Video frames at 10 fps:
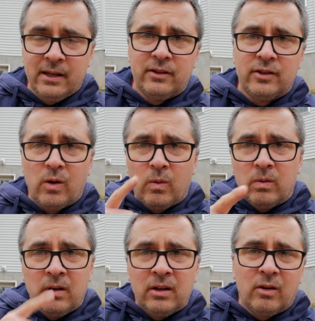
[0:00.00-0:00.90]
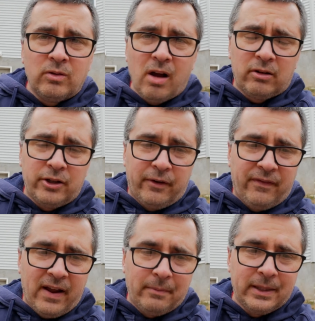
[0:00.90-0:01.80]
So Go talk to your
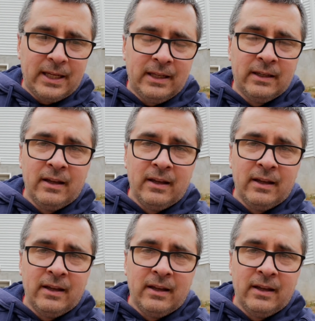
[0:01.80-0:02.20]
family.